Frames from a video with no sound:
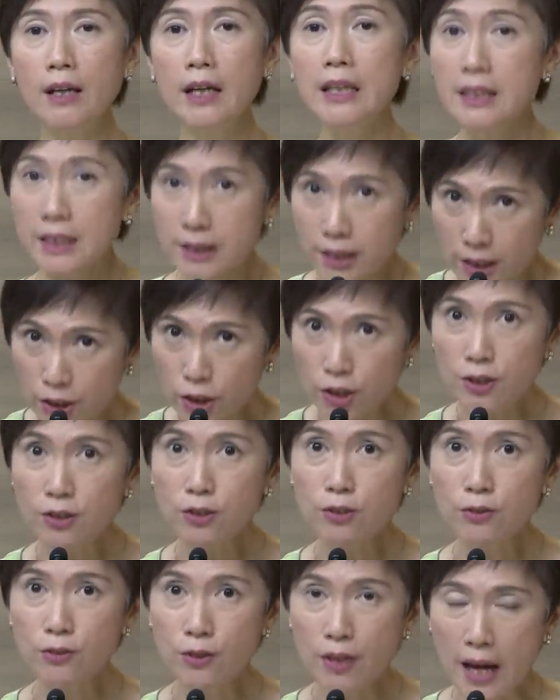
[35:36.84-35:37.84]
In
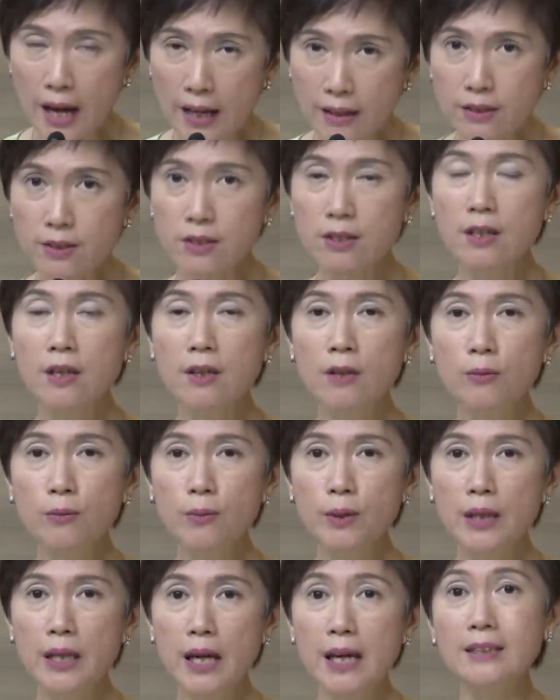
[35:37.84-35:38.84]
addition to that,
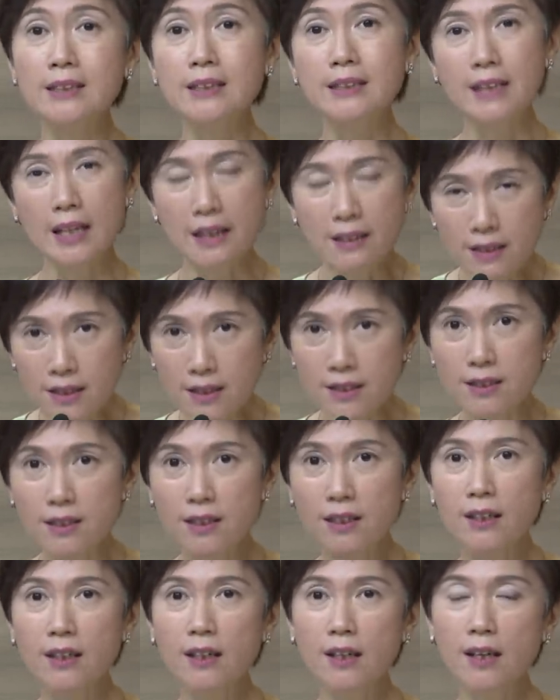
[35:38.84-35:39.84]
we
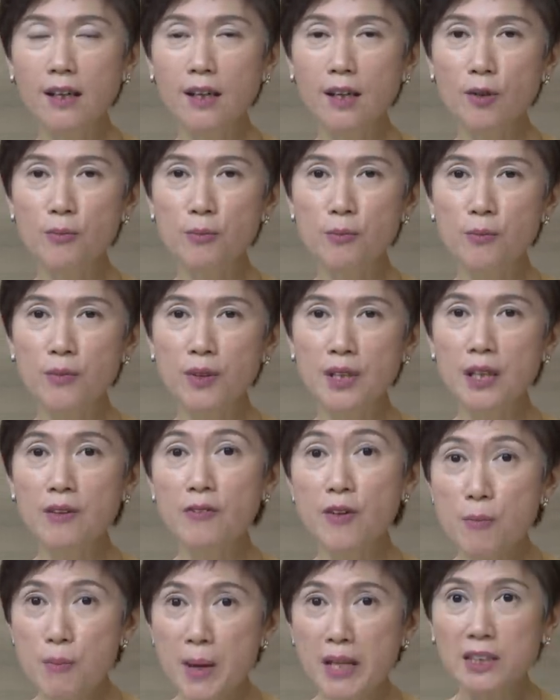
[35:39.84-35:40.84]
extended the
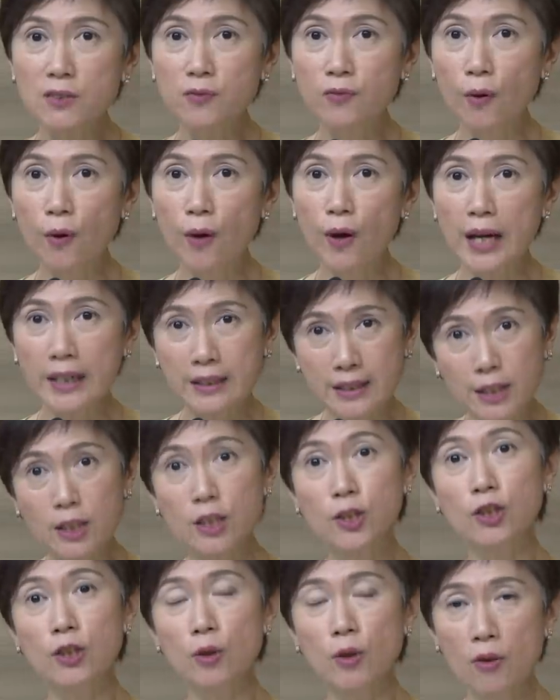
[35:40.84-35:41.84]
rebates for an
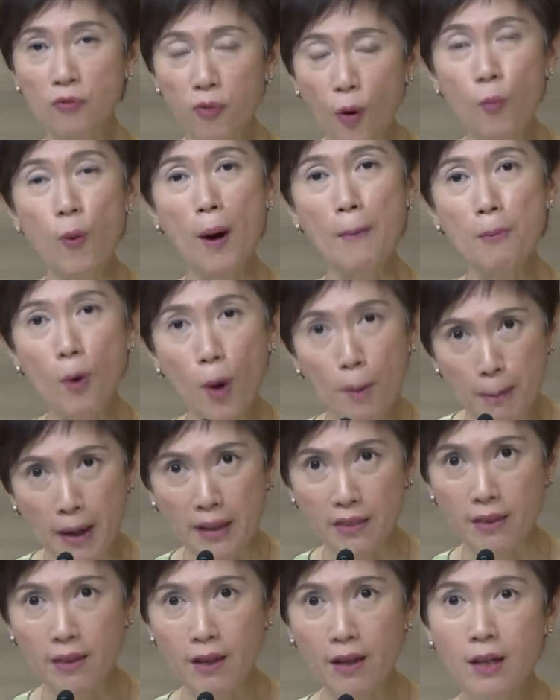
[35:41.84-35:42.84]
addition for one more
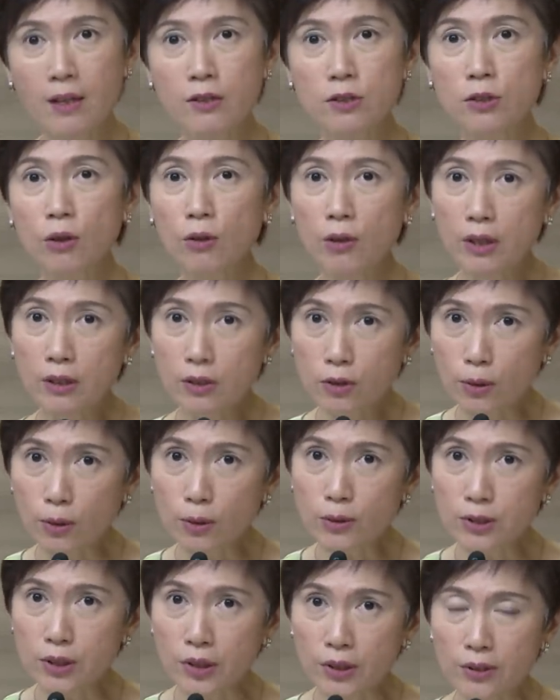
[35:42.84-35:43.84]
month. So in
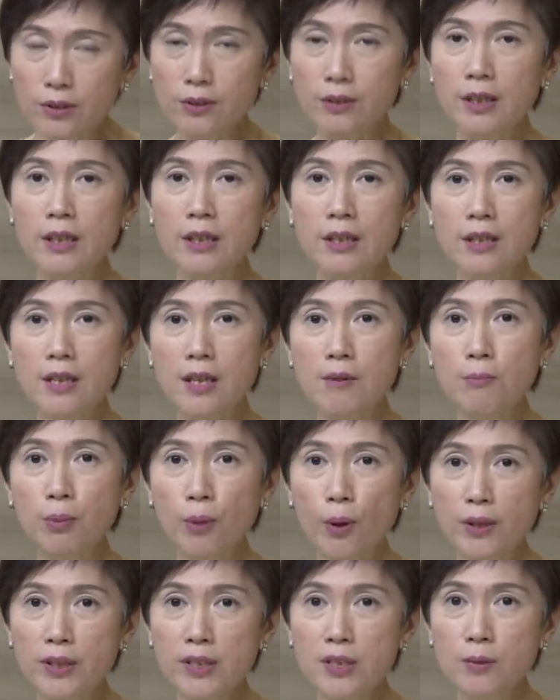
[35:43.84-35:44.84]
total, the
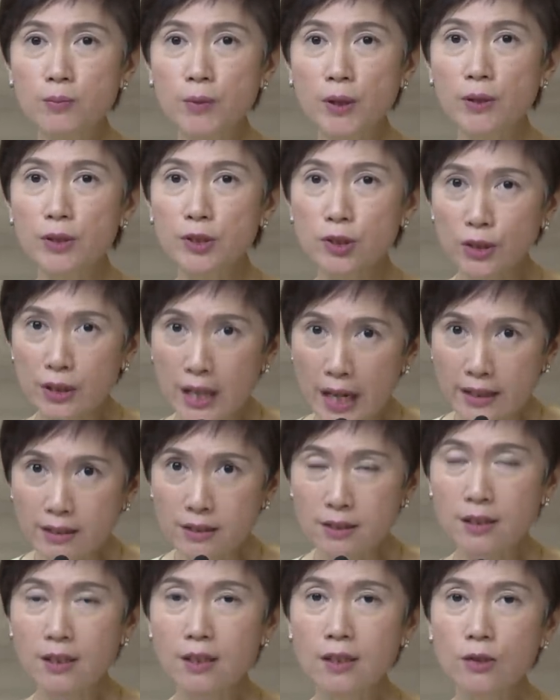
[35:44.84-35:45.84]
employers were going to
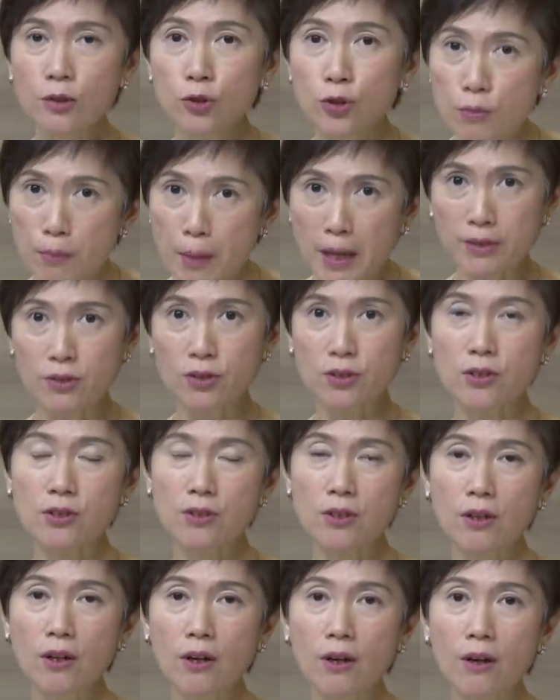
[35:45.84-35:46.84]
get 2
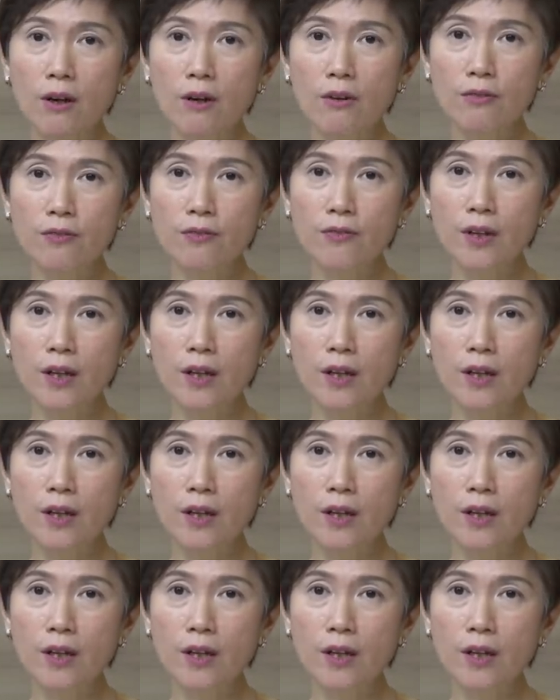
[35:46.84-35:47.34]
months of